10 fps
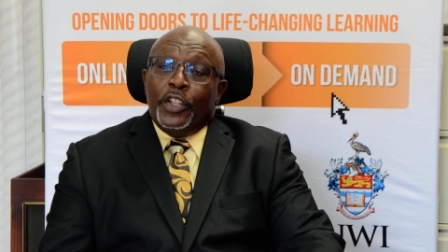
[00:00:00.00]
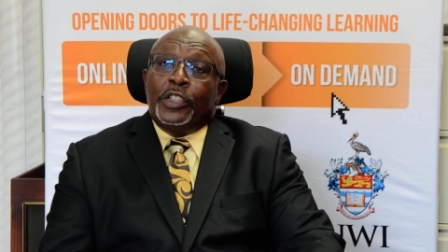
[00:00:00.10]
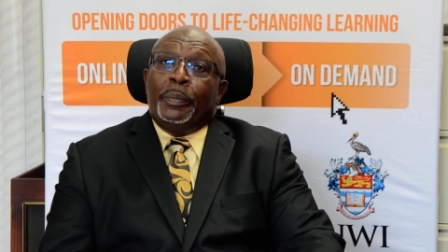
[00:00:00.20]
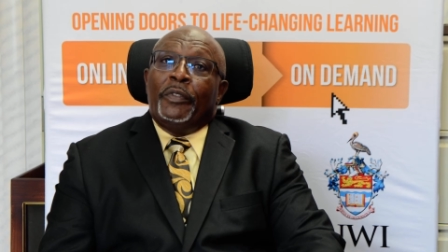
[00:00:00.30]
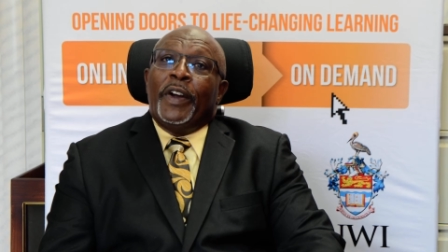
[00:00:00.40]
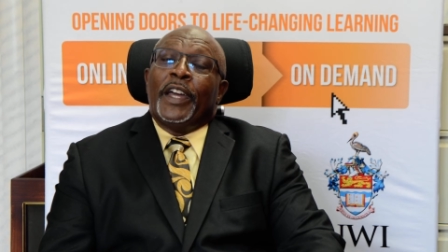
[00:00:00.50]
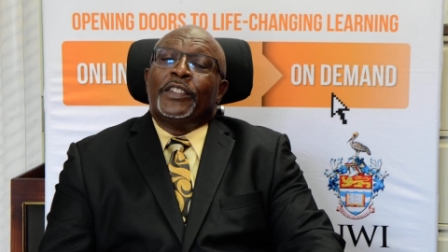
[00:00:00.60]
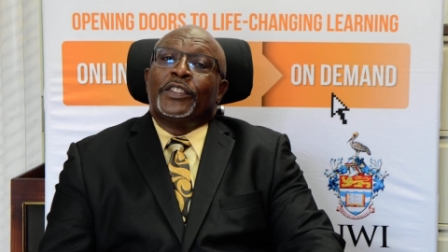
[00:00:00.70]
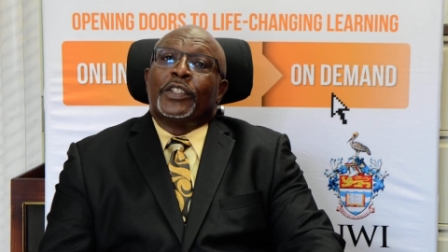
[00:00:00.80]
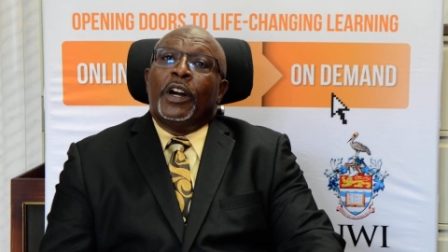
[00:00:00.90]
to provide
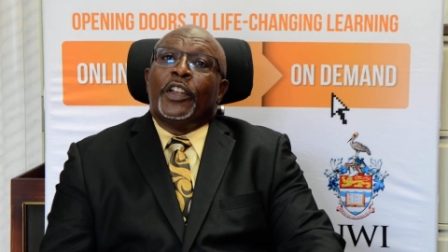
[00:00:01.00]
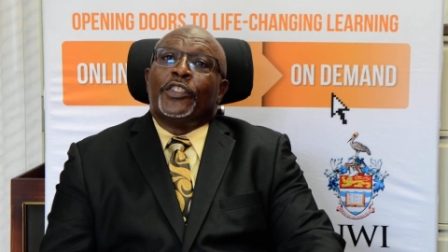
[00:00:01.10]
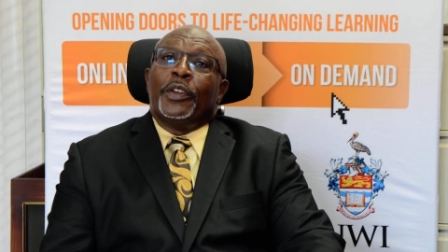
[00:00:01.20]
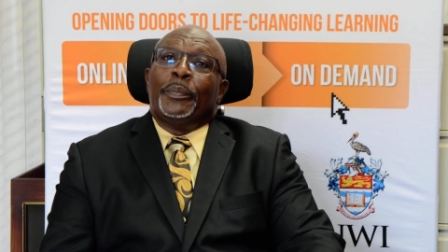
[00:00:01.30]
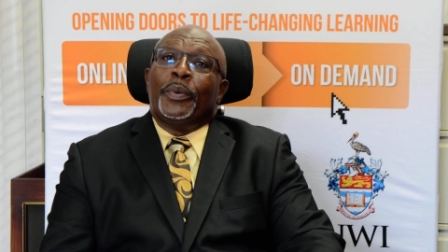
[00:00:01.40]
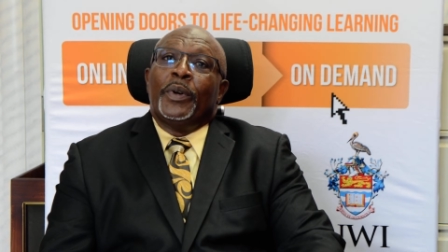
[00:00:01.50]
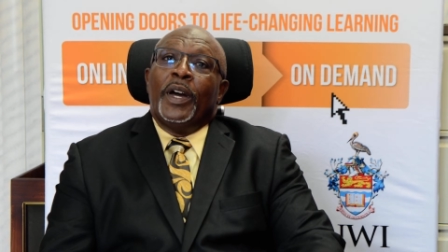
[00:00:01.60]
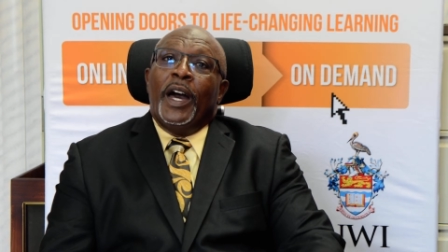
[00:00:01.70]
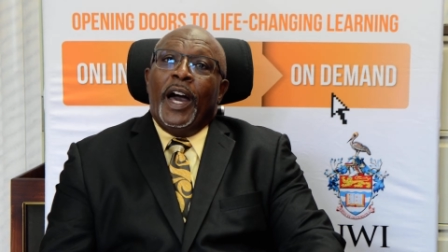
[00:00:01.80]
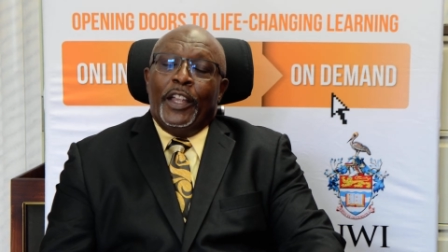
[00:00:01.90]
scholarship
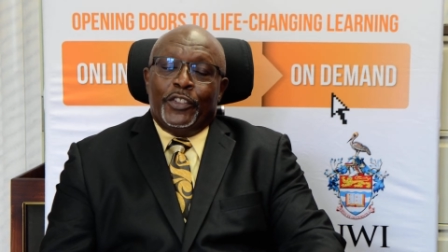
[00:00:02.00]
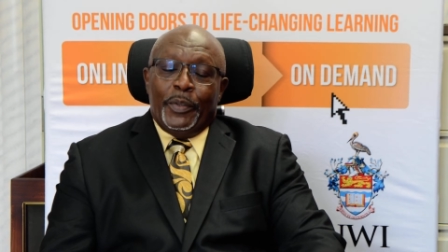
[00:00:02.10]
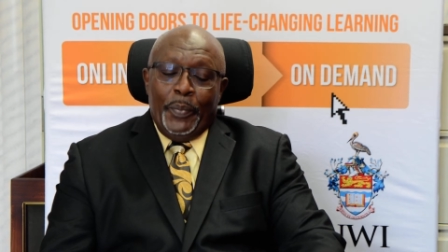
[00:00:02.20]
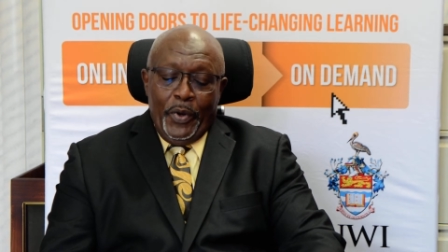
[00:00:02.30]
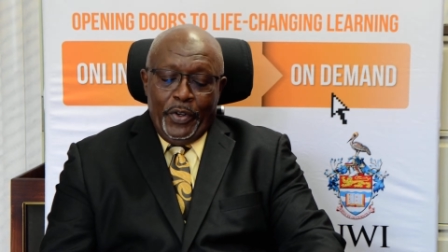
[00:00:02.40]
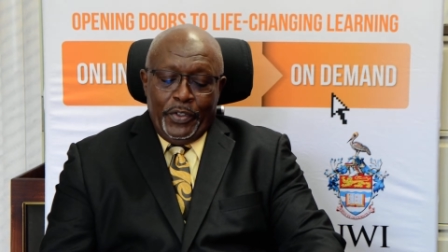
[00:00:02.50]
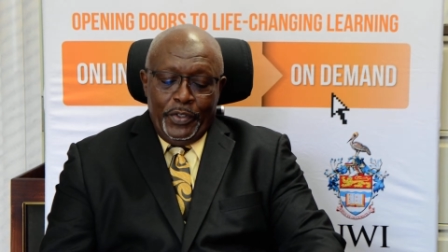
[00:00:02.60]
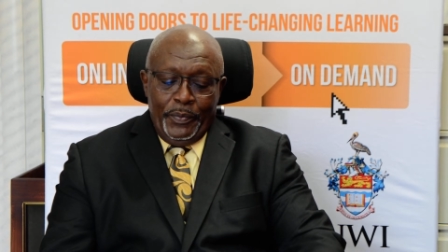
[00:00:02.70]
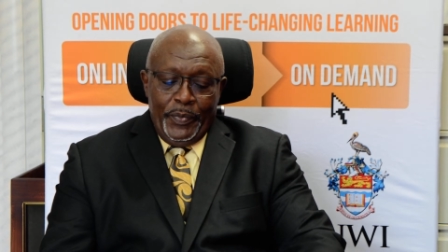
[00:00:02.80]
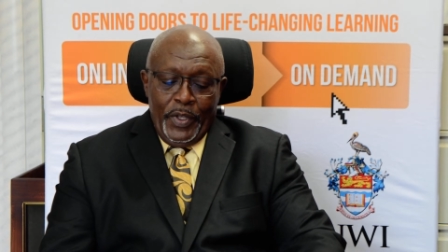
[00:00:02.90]
and support
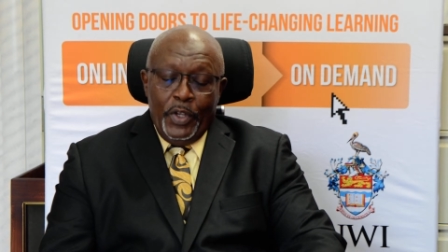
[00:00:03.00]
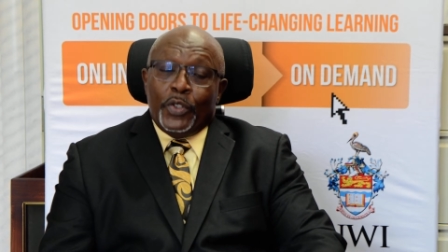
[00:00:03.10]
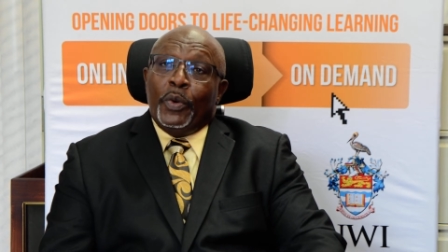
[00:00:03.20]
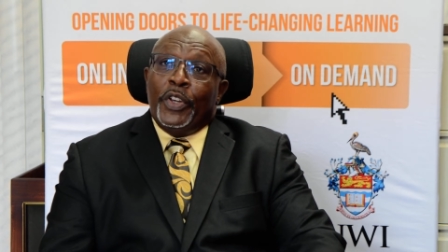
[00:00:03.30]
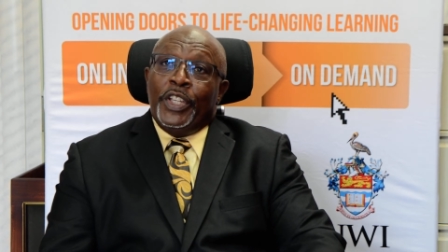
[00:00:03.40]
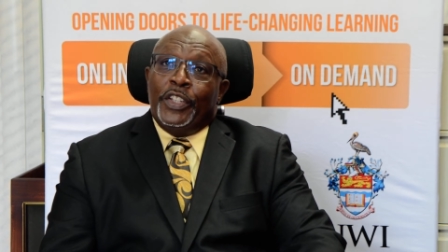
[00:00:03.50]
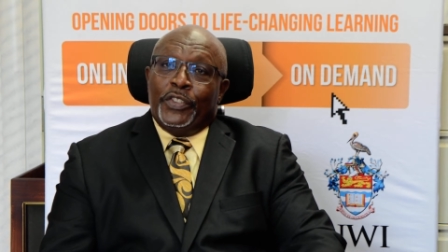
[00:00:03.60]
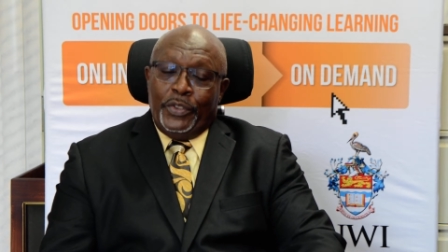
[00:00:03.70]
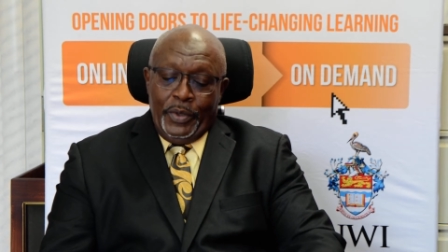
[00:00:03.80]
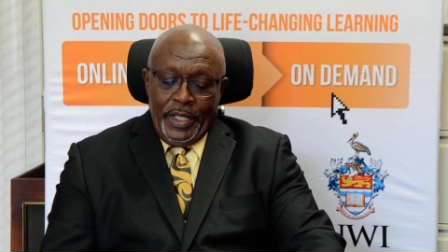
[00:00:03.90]
to our needy
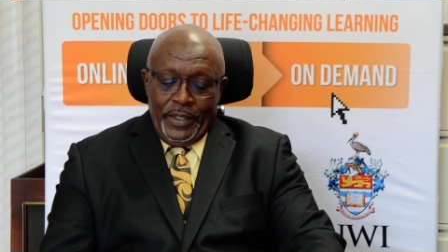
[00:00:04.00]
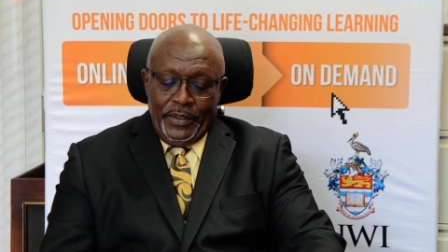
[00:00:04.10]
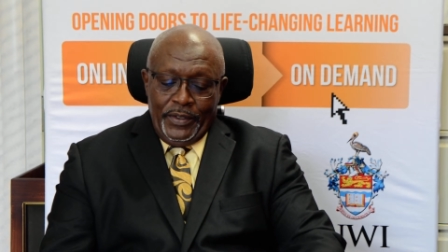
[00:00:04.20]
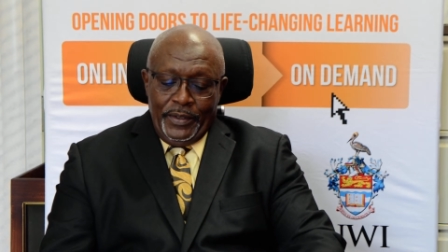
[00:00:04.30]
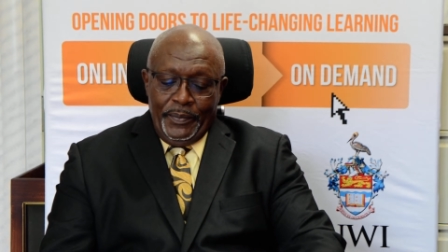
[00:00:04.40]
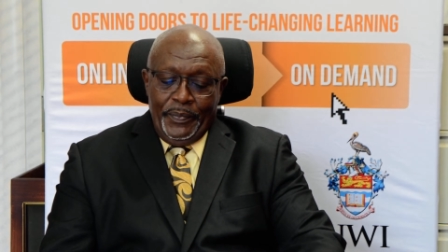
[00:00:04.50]
students.